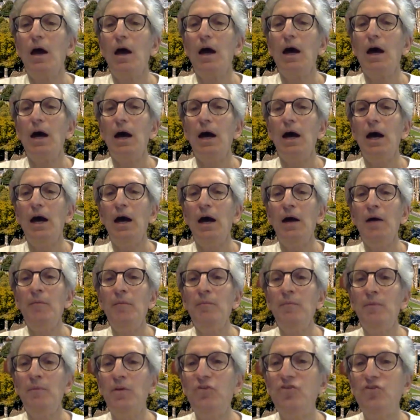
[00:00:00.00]

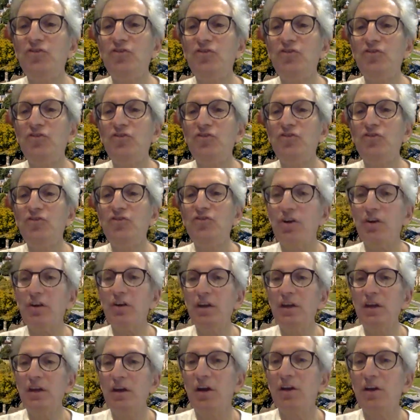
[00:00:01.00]
You just mentioned
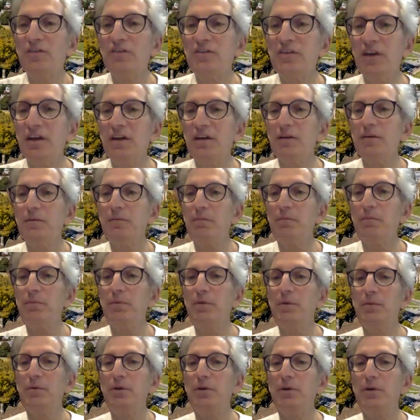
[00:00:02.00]
early onset
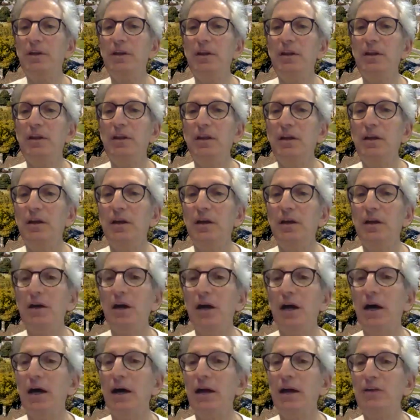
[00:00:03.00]
puberty
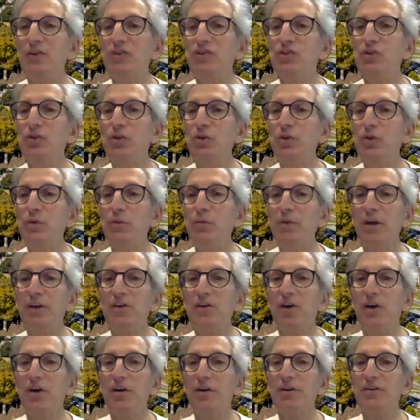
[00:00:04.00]
is true. My
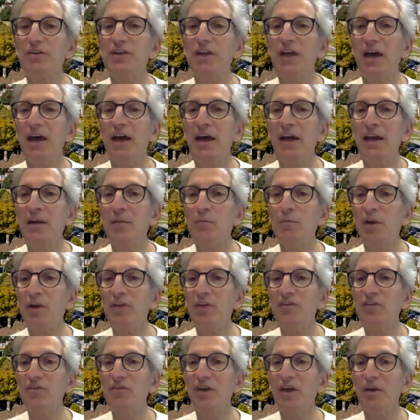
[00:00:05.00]
daughter is 9 and
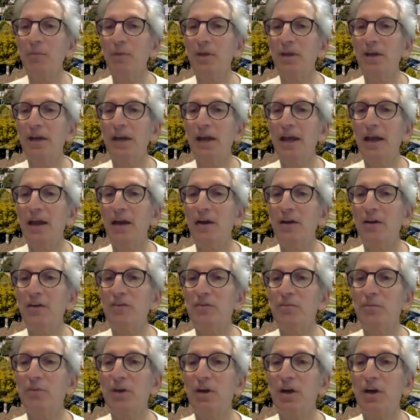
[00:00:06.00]
breast development and hair has
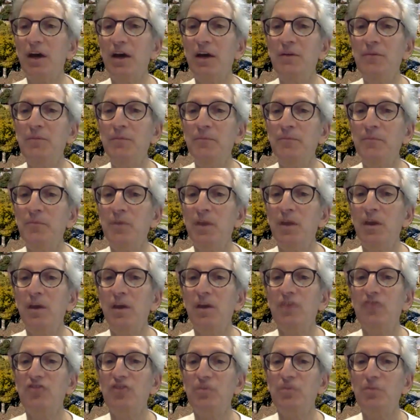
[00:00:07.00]
begun.
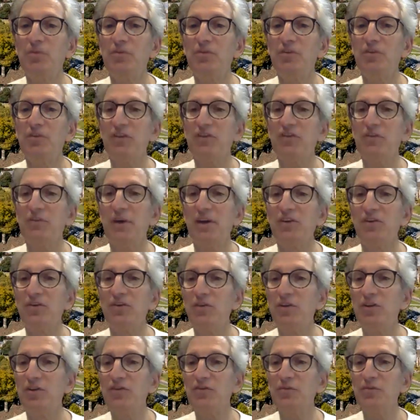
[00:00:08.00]
She presents about 2
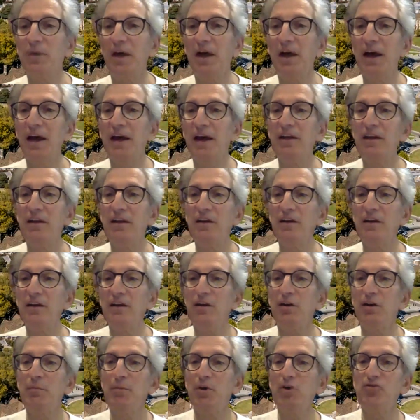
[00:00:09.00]
years behind in her
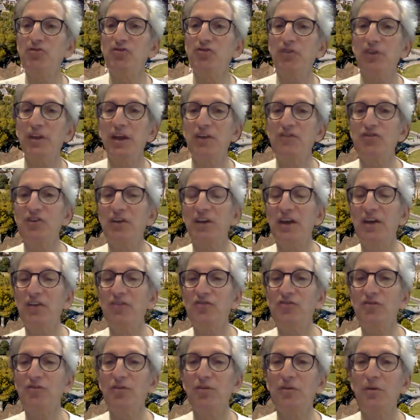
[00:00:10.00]
emotional,
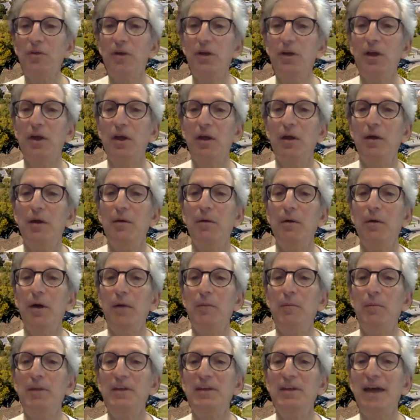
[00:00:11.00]
educational,
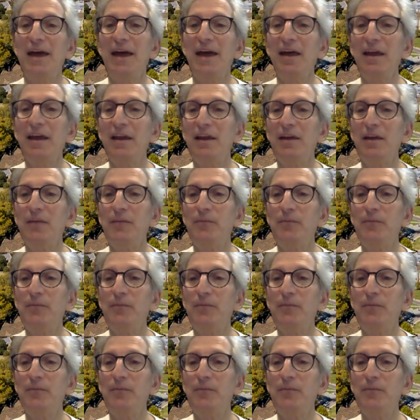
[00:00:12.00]
mentality.